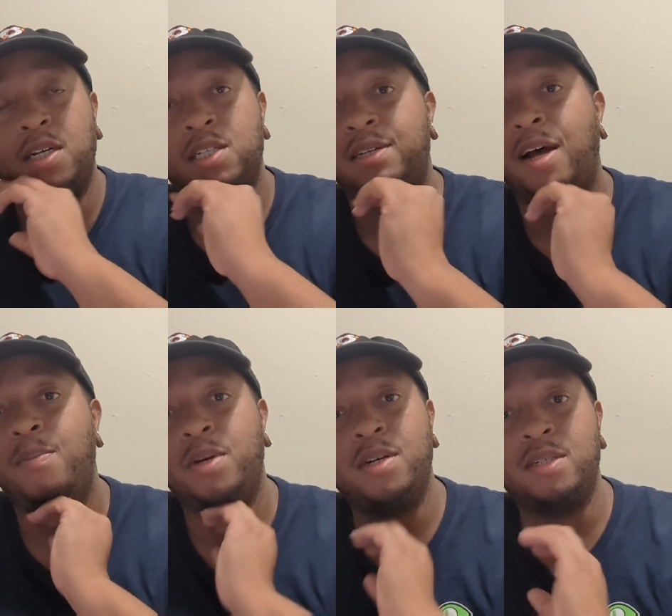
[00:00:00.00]

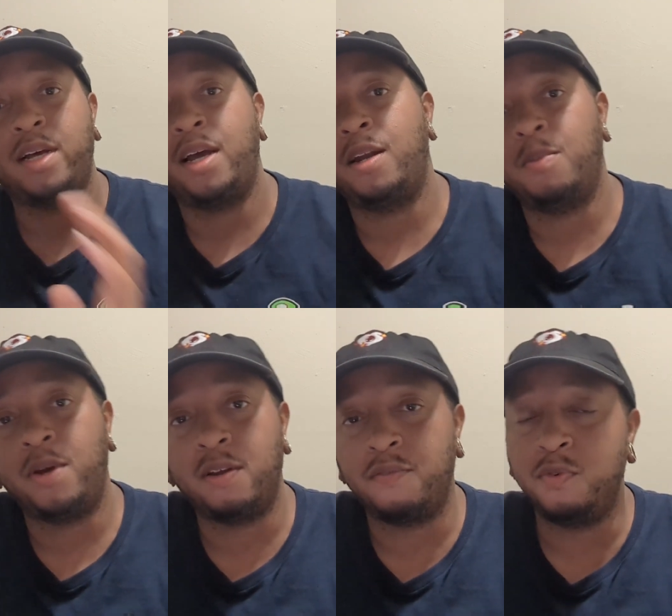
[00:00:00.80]
stopped because I ended up
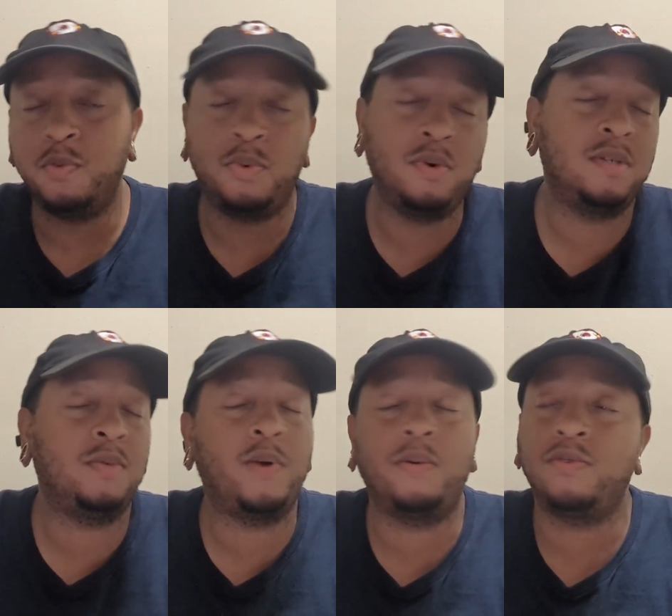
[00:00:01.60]
getting food
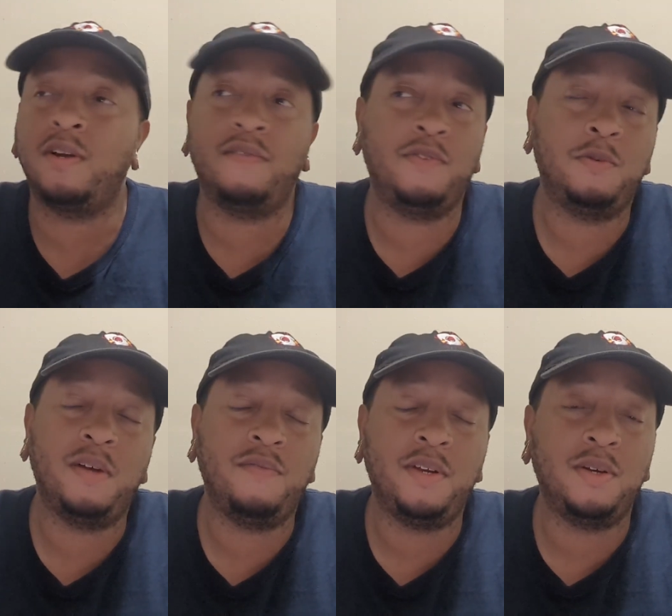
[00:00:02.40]
poisoning when I was trying to film
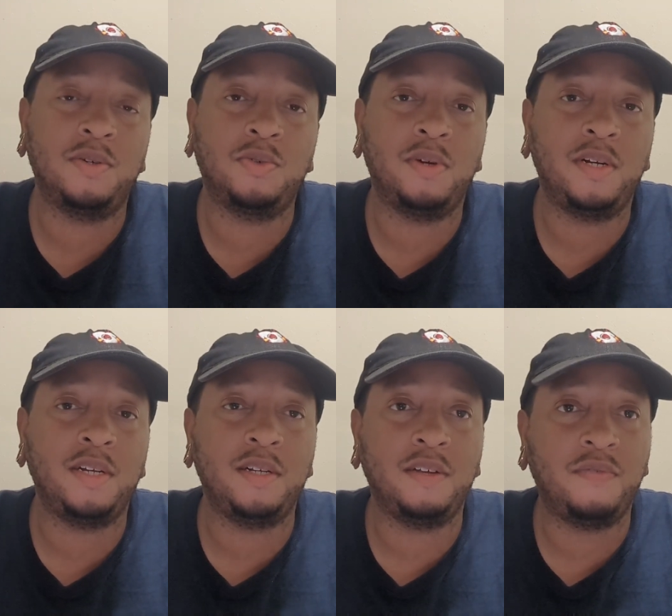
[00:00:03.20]
that video, so it
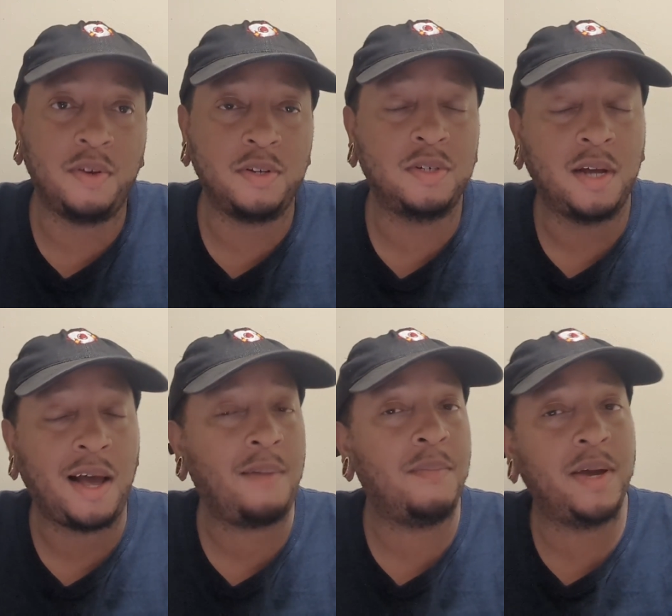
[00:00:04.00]
didn't get finished.
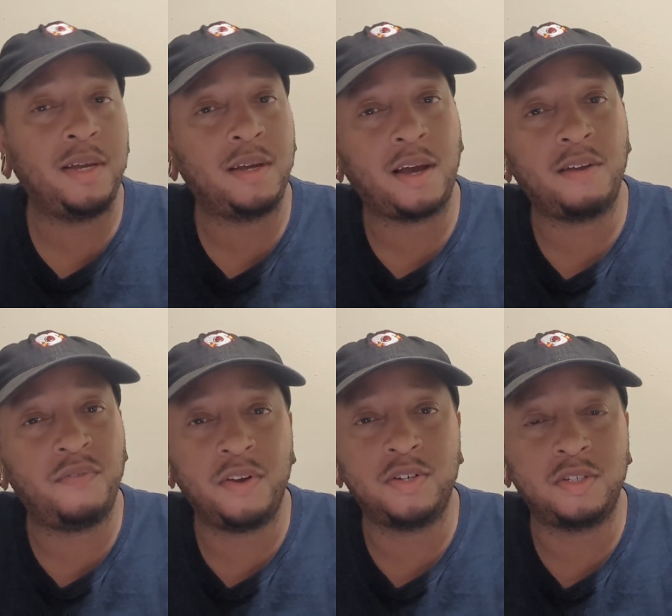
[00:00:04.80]
I might kind
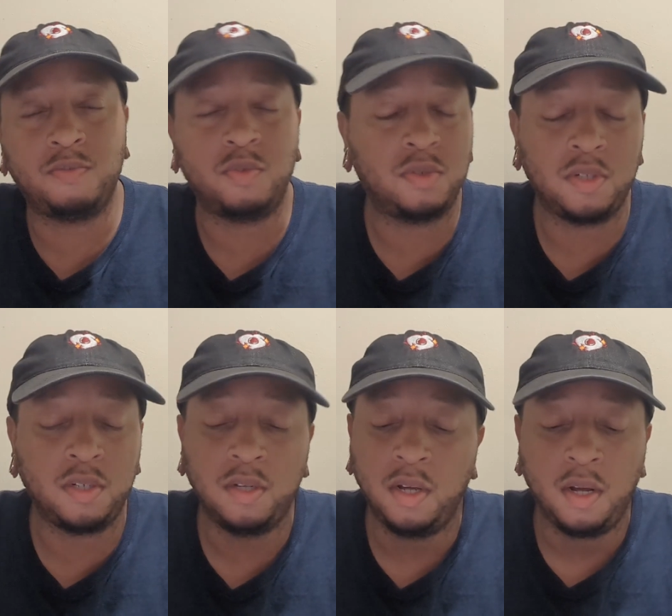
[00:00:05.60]
of finish it, we'll
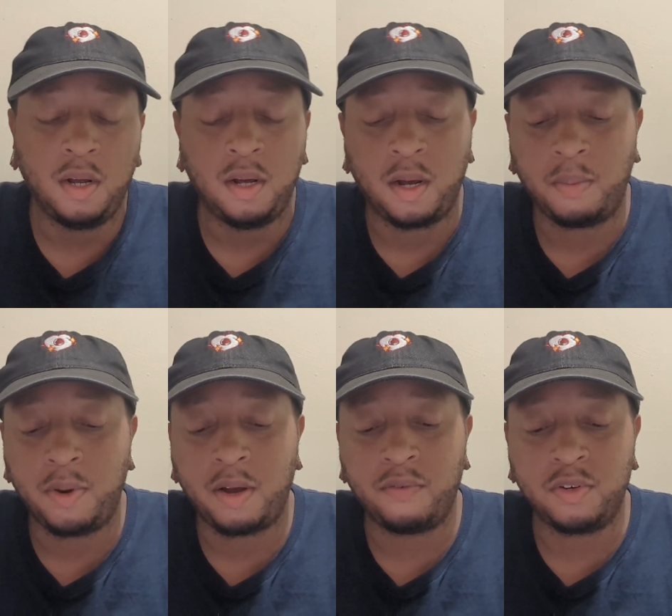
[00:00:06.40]
see.
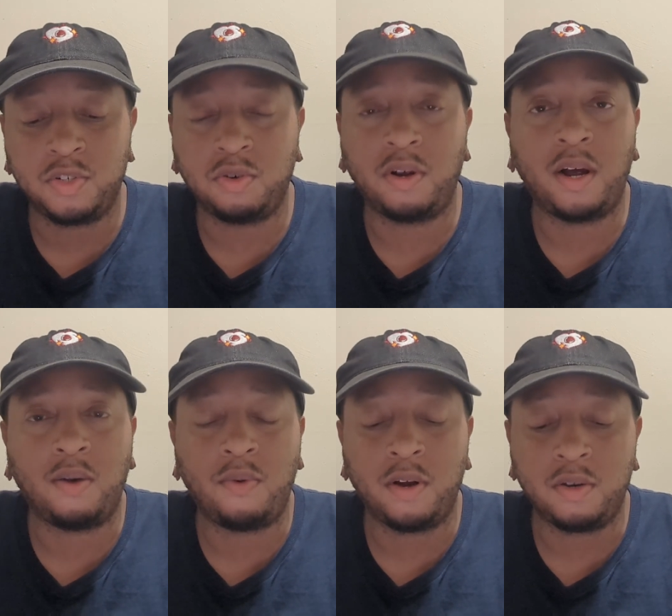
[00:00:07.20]
I'm not really sure
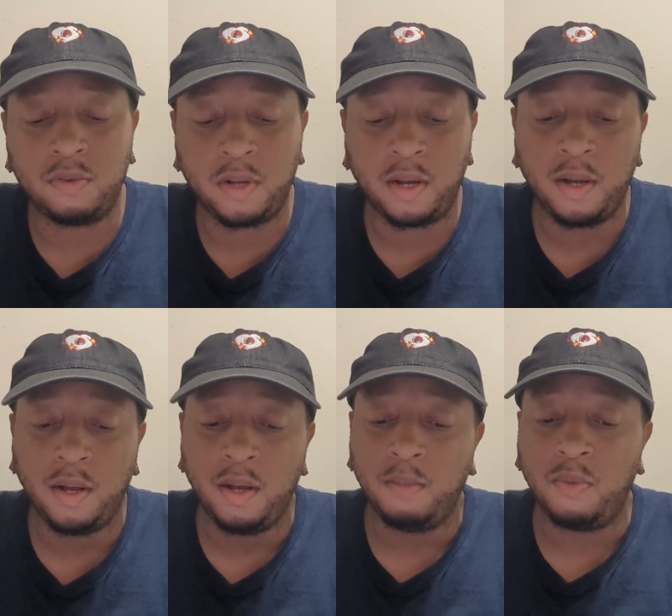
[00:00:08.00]
how I want to do that.
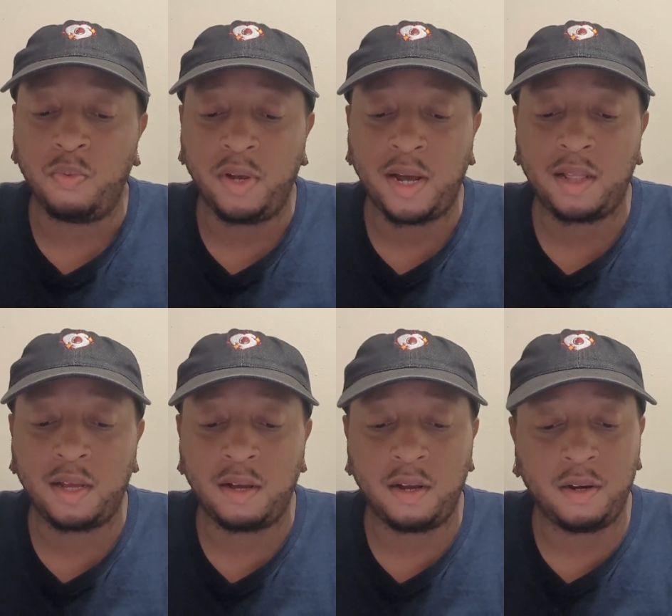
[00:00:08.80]
But we got
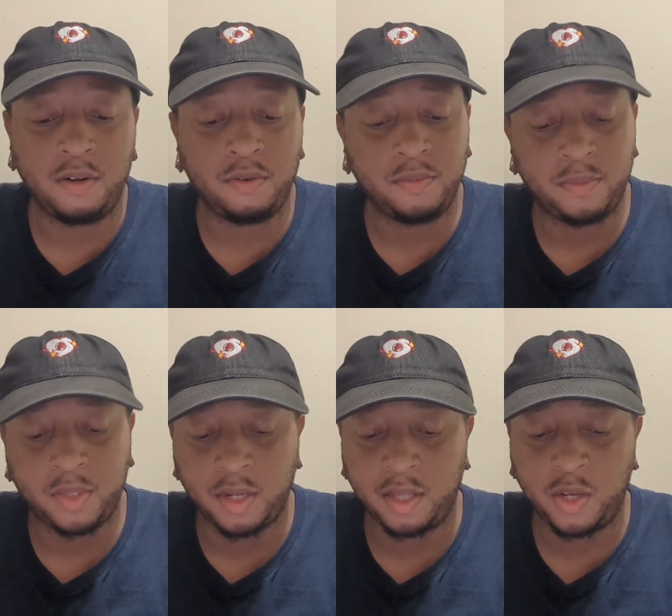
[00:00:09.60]
that Hundo.
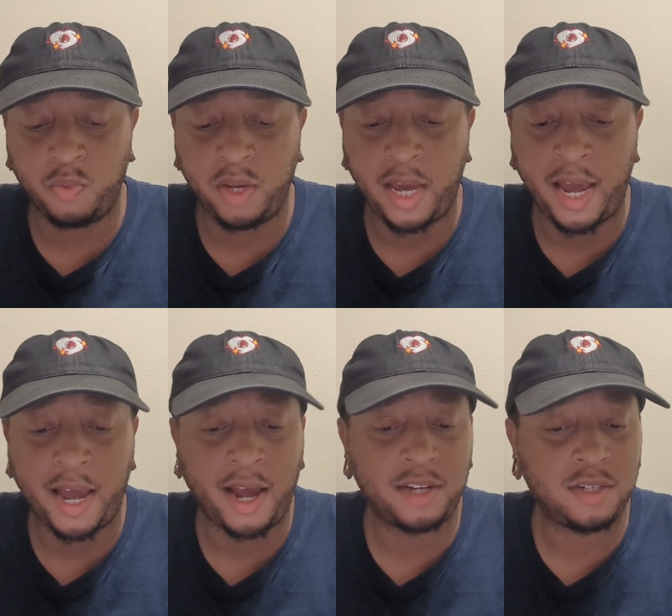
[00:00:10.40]
I think we
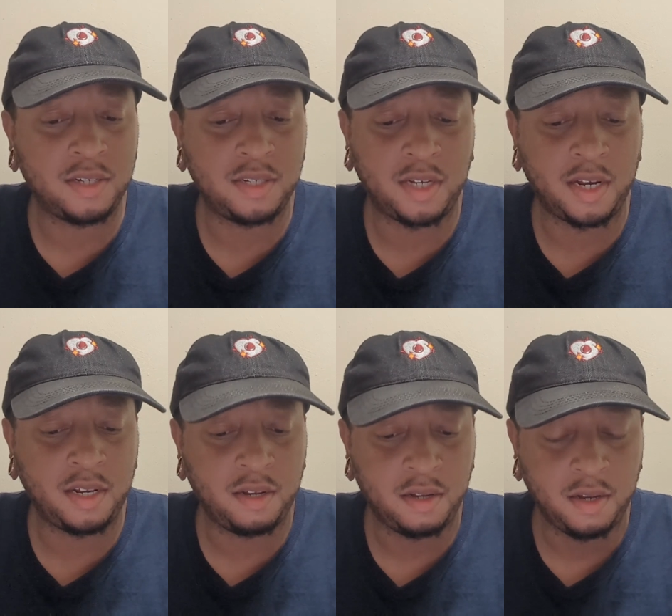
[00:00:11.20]
hatched this
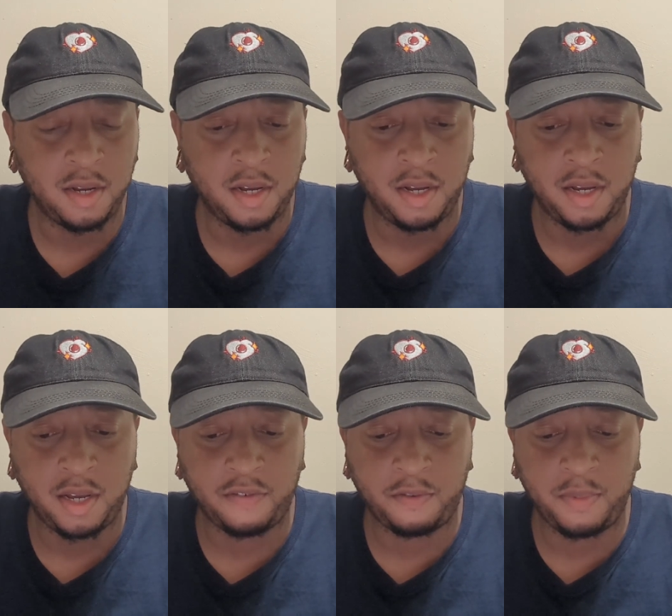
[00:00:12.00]
Skitty,
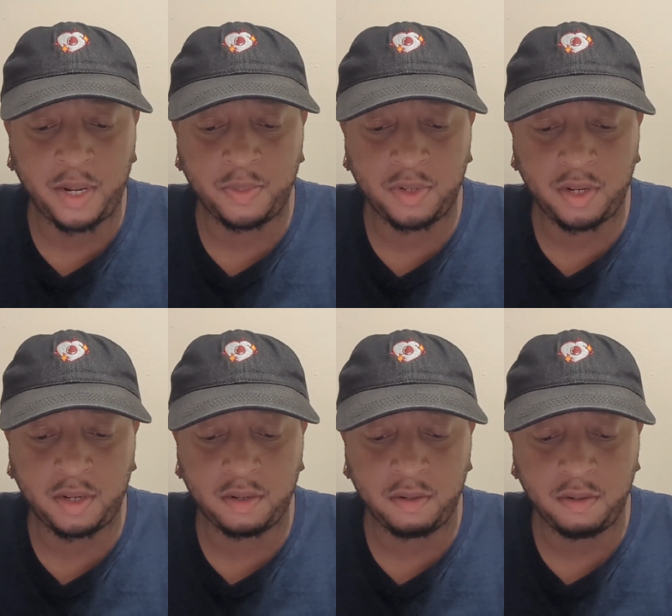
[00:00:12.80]
if I'm not
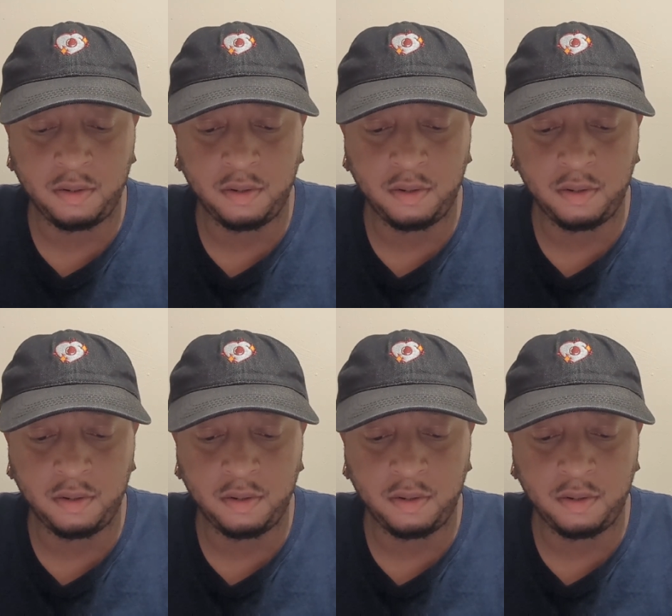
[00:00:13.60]
mistaken.